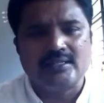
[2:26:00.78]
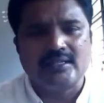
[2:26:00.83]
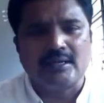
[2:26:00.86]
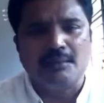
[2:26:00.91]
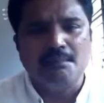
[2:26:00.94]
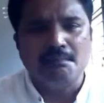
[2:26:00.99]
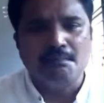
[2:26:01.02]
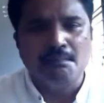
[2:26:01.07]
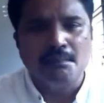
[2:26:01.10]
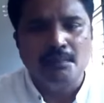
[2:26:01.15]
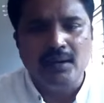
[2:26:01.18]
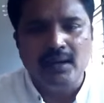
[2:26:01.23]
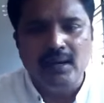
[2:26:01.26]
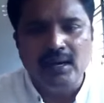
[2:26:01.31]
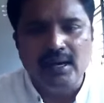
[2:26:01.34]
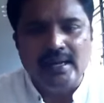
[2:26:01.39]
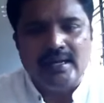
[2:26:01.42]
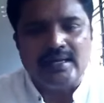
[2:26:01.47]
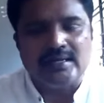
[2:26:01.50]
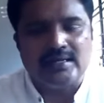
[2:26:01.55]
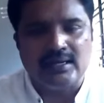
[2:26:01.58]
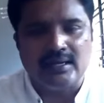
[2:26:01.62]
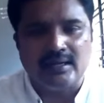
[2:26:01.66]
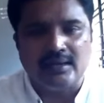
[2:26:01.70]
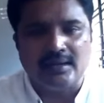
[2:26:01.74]
he's
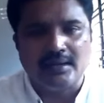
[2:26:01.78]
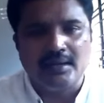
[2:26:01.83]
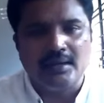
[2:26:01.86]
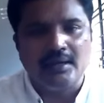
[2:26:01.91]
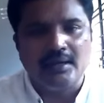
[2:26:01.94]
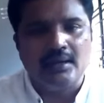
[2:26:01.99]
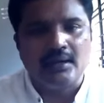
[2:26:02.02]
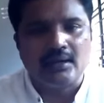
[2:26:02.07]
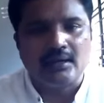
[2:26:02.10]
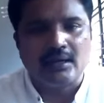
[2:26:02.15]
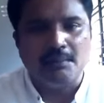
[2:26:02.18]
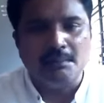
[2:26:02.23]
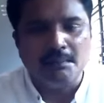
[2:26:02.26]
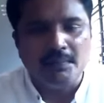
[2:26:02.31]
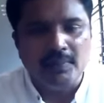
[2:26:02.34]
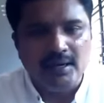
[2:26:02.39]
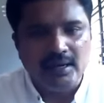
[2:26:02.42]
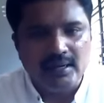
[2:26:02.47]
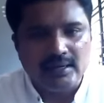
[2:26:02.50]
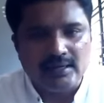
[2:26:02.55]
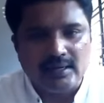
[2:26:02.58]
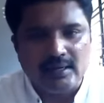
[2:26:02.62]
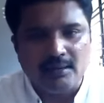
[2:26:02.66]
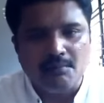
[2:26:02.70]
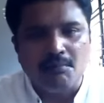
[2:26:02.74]
completely
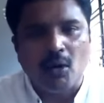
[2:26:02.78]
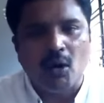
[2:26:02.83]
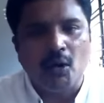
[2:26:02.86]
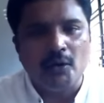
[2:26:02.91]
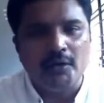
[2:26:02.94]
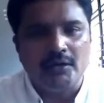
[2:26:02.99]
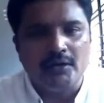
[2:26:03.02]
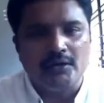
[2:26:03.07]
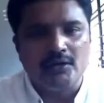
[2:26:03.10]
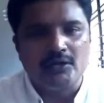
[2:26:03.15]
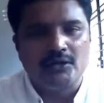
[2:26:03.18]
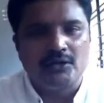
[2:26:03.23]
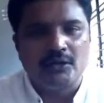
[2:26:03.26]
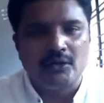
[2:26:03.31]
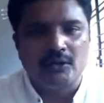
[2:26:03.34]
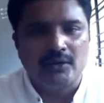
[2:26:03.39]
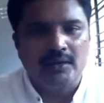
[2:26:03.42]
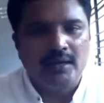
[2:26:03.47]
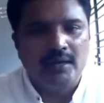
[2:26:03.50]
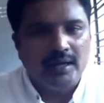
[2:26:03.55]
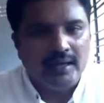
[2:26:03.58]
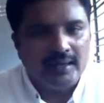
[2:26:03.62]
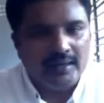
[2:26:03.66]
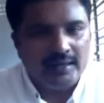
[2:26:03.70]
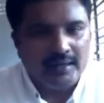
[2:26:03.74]
body and
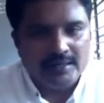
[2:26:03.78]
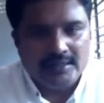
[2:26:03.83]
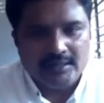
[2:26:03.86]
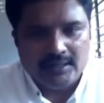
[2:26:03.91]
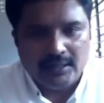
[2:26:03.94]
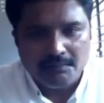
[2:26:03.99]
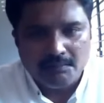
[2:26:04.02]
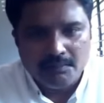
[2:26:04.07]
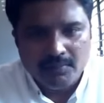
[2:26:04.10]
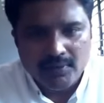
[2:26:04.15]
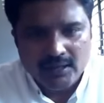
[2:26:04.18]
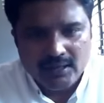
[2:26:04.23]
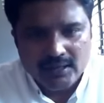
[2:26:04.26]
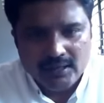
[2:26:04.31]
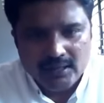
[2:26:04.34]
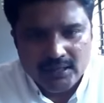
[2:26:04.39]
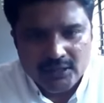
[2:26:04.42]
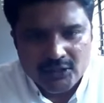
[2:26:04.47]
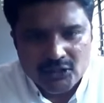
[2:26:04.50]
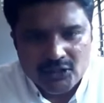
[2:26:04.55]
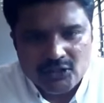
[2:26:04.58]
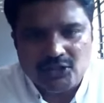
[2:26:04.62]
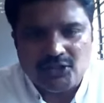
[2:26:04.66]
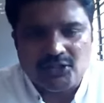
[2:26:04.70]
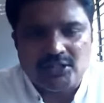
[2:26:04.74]
soul, he is
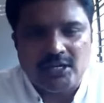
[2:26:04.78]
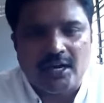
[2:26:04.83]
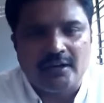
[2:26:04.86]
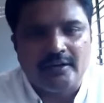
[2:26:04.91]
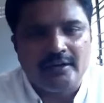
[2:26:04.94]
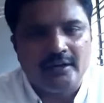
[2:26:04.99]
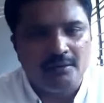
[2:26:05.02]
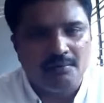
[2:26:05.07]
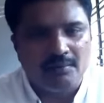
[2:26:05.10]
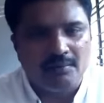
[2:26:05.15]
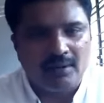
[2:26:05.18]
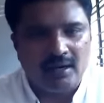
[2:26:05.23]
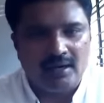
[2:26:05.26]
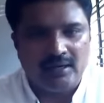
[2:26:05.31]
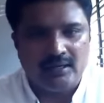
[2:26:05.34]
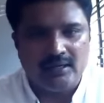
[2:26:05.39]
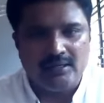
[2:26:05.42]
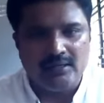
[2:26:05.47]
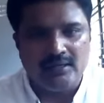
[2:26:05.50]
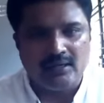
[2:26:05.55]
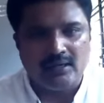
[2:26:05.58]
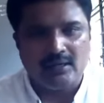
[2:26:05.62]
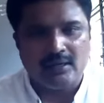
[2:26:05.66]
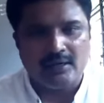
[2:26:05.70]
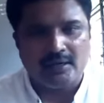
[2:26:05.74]
completely shattered
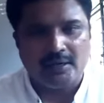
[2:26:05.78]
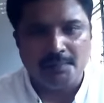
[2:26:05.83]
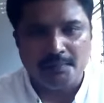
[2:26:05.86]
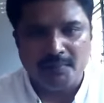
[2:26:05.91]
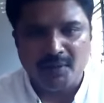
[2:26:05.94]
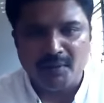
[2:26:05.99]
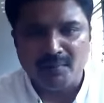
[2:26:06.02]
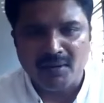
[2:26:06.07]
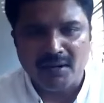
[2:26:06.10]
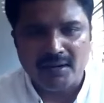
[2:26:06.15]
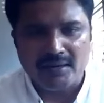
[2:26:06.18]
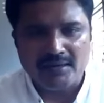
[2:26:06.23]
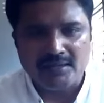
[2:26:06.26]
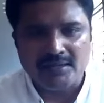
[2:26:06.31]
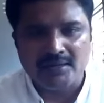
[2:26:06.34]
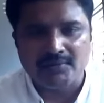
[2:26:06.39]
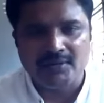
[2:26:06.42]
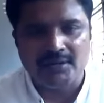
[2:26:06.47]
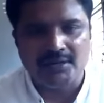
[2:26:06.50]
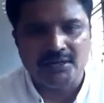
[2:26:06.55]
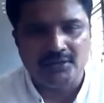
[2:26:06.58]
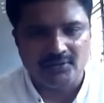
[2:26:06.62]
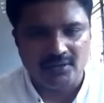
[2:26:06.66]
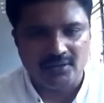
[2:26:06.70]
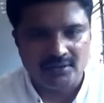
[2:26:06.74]
by the reprimands
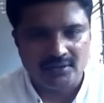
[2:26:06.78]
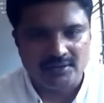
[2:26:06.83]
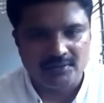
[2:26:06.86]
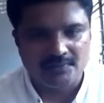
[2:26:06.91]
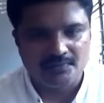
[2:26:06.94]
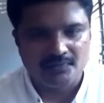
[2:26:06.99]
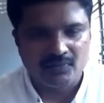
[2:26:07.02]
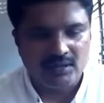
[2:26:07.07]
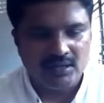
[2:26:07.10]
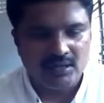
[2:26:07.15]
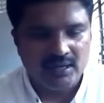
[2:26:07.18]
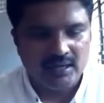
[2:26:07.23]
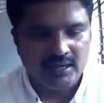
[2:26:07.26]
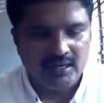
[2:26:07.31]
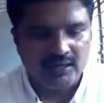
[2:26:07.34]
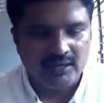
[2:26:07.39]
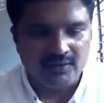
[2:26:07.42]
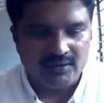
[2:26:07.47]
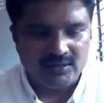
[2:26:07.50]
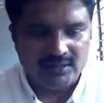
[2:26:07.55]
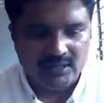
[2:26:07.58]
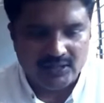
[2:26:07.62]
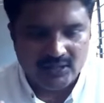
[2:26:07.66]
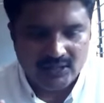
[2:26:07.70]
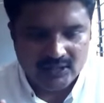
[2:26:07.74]
of the devils.
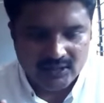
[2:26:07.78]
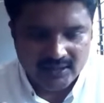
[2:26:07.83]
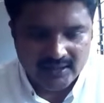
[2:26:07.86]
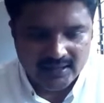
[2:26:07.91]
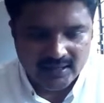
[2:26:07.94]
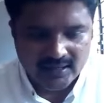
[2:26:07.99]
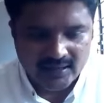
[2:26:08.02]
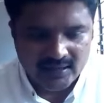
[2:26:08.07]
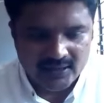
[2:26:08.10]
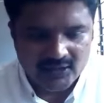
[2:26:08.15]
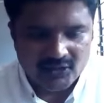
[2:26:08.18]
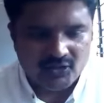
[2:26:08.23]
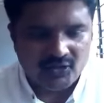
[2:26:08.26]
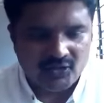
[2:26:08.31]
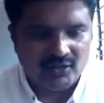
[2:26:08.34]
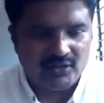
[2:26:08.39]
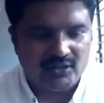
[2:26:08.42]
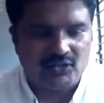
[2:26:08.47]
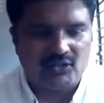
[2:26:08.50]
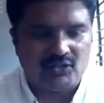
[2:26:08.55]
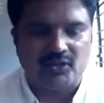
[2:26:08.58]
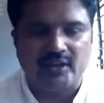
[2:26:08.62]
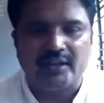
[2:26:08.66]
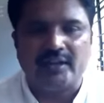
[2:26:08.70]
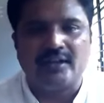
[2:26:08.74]
He was a
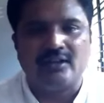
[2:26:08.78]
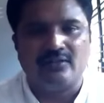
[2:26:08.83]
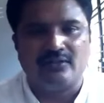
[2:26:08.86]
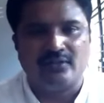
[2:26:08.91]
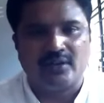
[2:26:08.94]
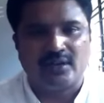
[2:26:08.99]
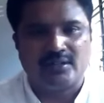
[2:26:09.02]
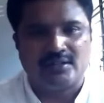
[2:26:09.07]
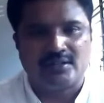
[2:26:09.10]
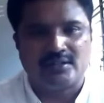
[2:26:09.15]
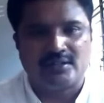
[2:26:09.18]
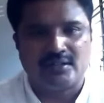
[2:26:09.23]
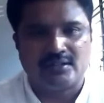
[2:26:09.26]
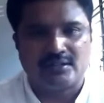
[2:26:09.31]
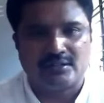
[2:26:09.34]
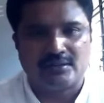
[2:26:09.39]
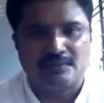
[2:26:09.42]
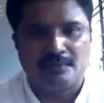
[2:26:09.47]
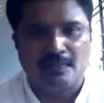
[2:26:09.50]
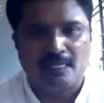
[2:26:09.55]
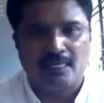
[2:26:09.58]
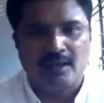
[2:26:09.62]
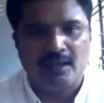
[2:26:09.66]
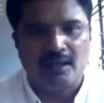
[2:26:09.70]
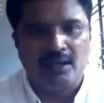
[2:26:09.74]
terror-stricken
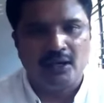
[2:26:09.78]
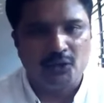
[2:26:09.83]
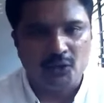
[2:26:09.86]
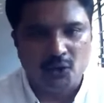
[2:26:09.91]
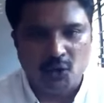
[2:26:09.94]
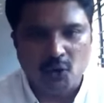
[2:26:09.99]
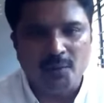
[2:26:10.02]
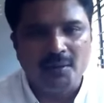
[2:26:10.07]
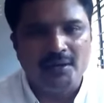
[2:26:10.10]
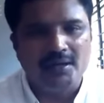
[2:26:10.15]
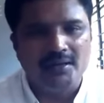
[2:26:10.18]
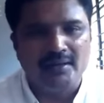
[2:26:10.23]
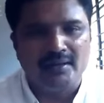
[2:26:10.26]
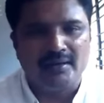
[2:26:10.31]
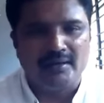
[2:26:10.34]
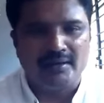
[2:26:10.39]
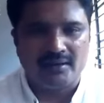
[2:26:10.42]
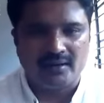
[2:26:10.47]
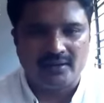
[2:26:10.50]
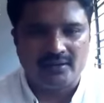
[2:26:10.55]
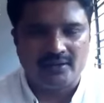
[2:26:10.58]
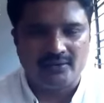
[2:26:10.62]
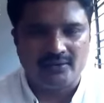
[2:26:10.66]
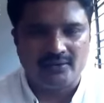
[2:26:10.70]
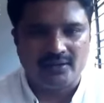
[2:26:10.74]
Faustus.
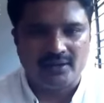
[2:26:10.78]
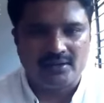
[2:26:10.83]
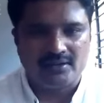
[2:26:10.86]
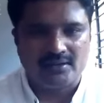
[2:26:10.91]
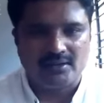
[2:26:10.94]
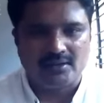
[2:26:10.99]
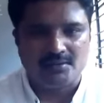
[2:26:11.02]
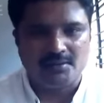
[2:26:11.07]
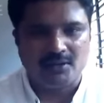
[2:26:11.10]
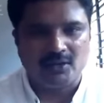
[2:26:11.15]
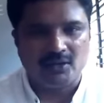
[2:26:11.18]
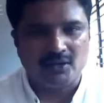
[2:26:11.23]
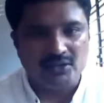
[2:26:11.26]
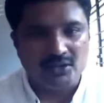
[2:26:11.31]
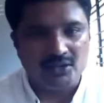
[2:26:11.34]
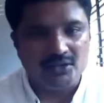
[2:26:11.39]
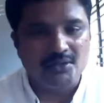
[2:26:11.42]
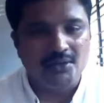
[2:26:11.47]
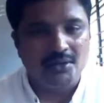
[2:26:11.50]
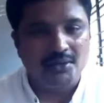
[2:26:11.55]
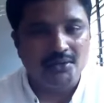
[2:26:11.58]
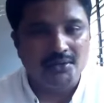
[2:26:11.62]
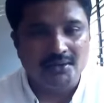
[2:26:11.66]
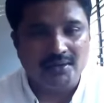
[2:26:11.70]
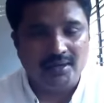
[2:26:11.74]
Dr. Faustus, because
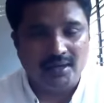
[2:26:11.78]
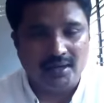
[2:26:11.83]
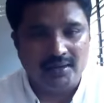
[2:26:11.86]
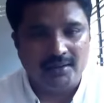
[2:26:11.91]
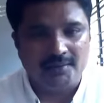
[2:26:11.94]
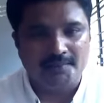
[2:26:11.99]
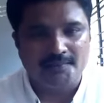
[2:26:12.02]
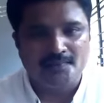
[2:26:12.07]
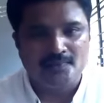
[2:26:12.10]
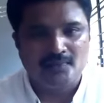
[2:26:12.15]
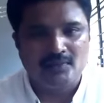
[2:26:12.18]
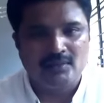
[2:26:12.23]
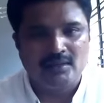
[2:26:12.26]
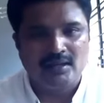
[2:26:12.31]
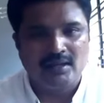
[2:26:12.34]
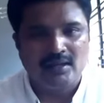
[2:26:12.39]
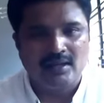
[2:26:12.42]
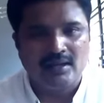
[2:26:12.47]
he's going to die.